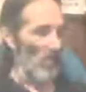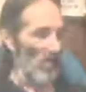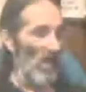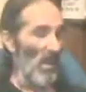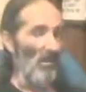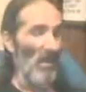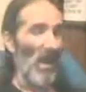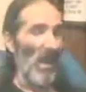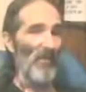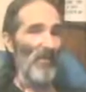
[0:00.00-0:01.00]
Yeah, we
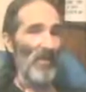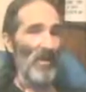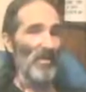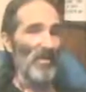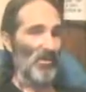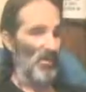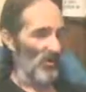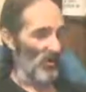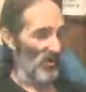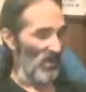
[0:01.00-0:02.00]
have ways to
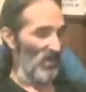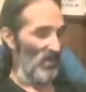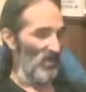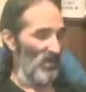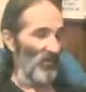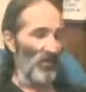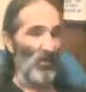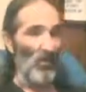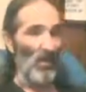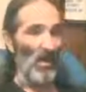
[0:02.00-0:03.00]
produce energy
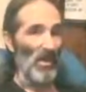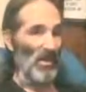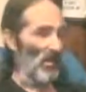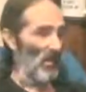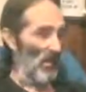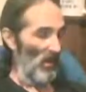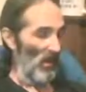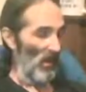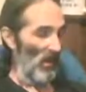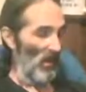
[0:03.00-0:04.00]
from wind
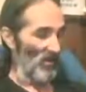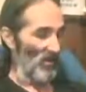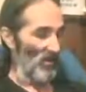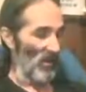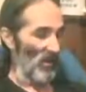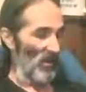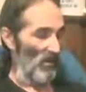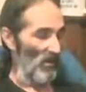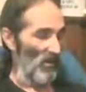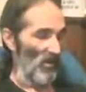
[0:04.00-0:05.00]
and
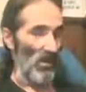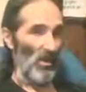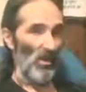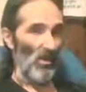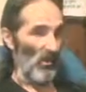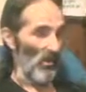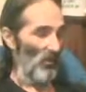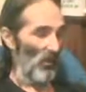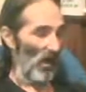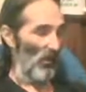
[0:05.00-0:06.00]
sun, solar and
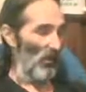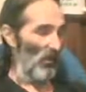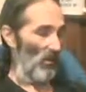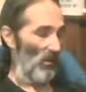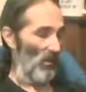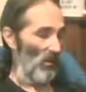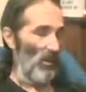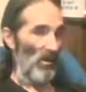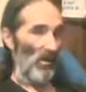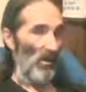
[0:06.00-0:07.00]
wind power.
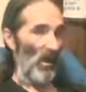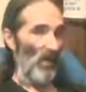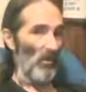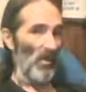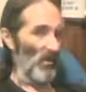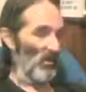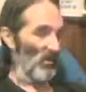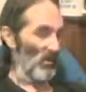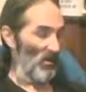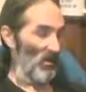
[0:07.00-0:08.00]
The problem
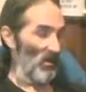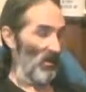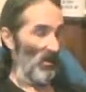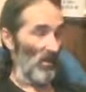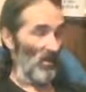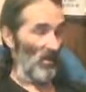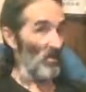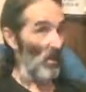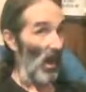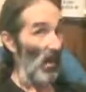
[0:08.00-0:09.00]
is
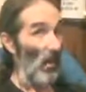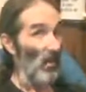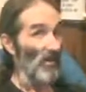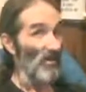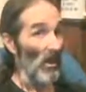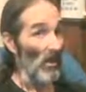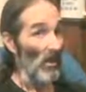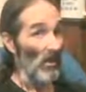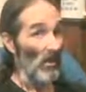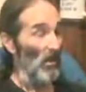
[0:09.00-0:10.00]
it's not always
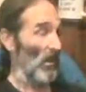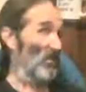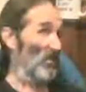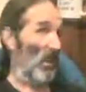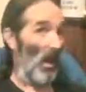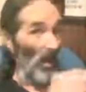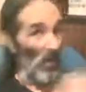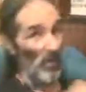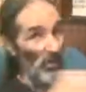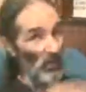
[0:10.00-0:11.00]
sunny and it's not
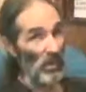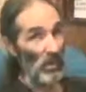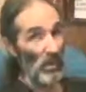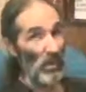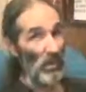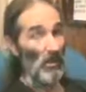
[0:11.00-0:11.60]
always windy.